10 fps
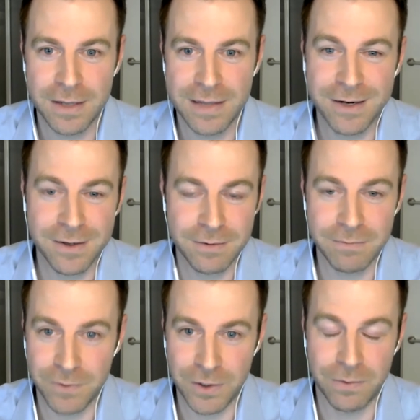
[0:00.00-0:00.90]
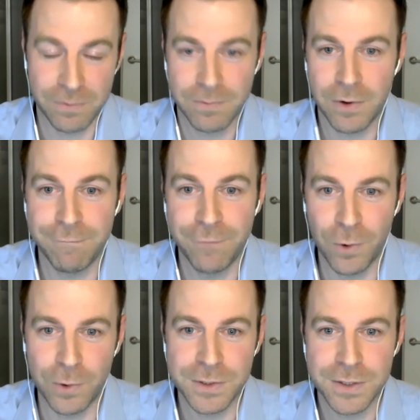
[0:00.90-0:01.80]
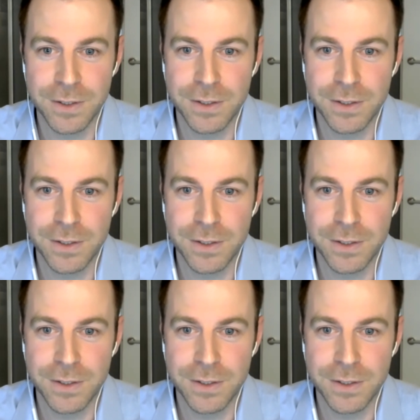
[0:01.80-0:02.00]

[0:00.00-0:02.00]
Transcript: they can afford